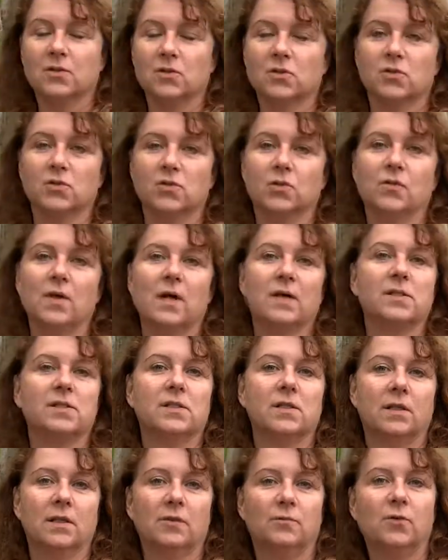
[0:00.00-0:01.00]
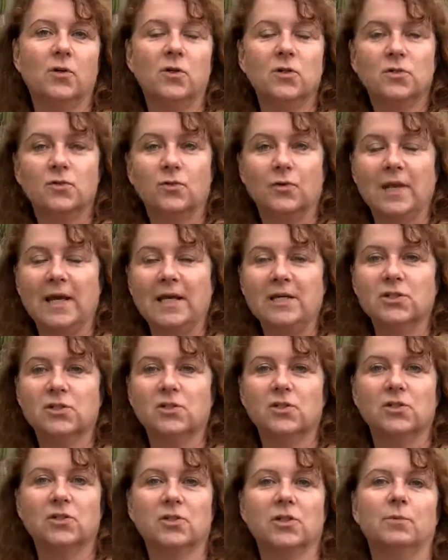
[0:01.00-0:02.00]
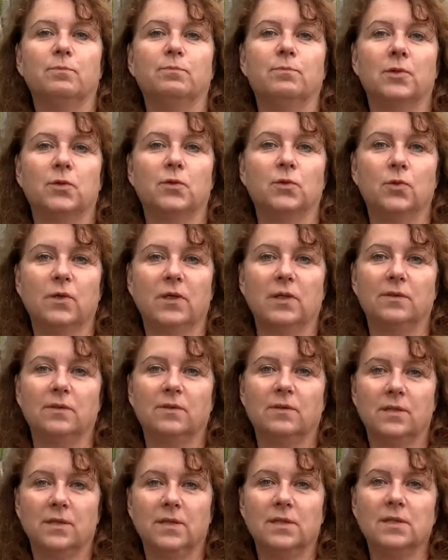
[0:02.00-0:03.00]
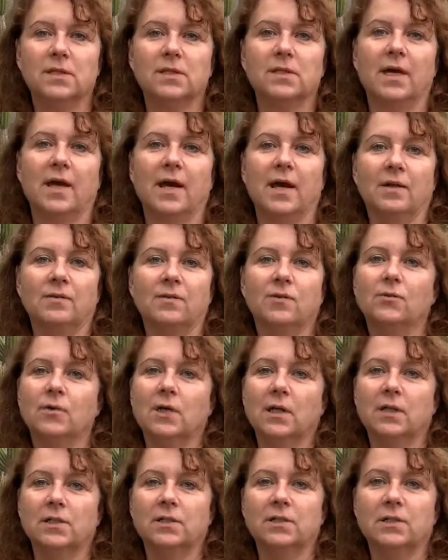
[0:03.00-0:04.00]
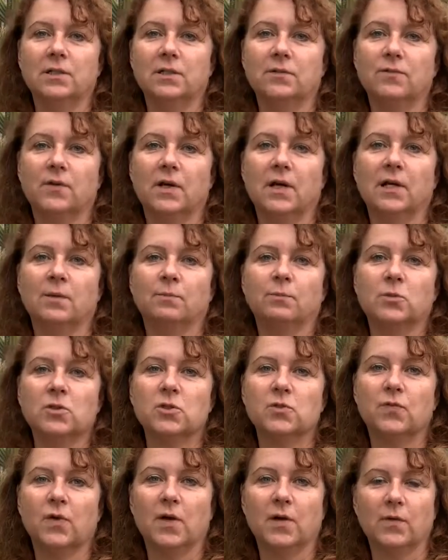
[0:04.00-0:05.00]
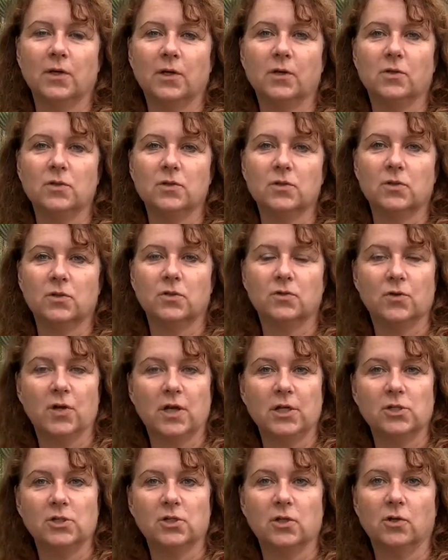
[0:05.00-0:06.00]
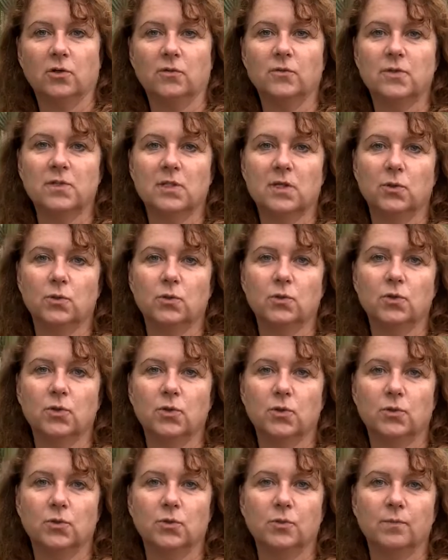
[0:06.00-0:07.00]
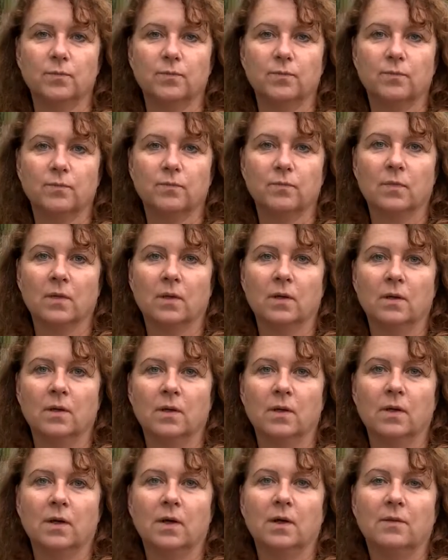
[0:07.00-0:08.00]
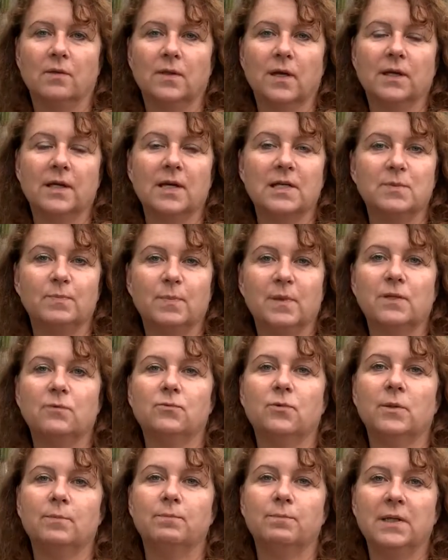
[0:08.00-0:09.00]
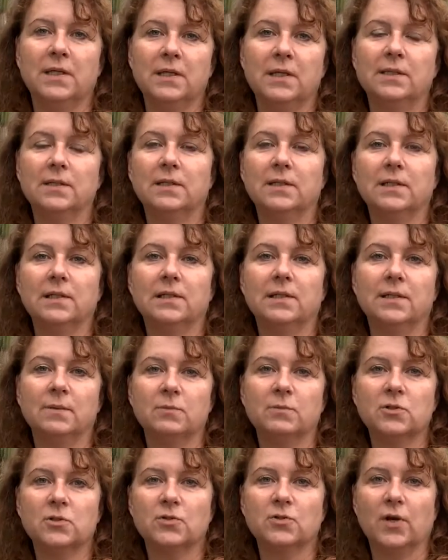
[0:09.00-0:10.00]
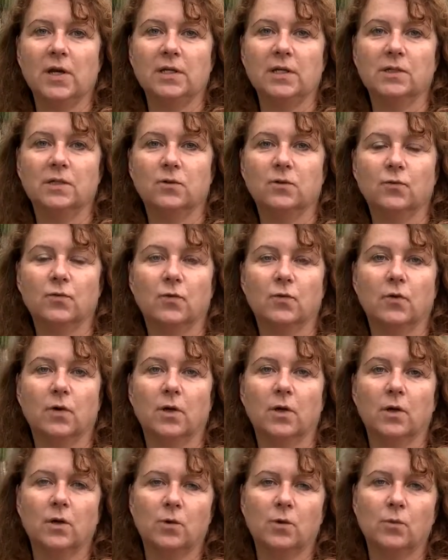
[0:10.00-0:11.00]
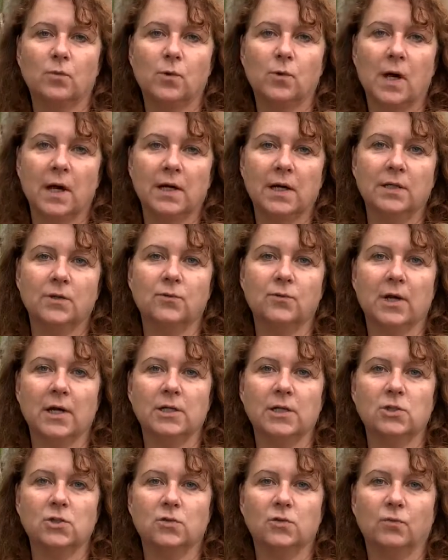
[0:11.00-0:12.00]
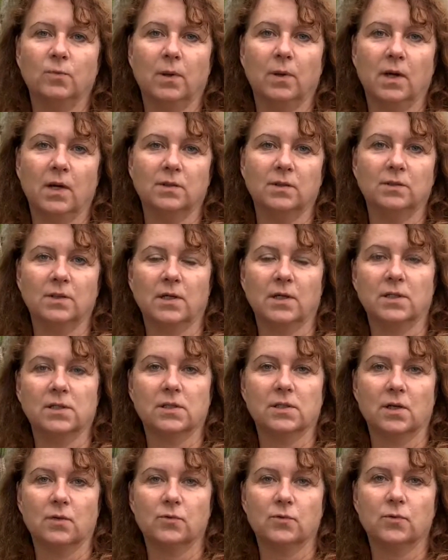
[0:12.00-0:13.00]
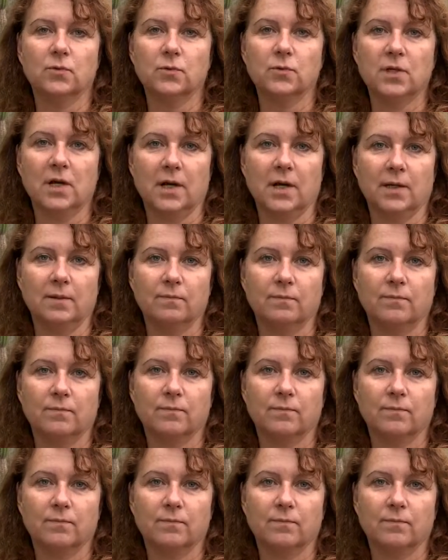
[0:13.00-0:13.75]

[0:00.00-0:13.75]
So there's an inverse relationship between this and the relative atmospheric concentration of CO2 that has been repeatedly demonstrated for a wide range of plant taxa through time.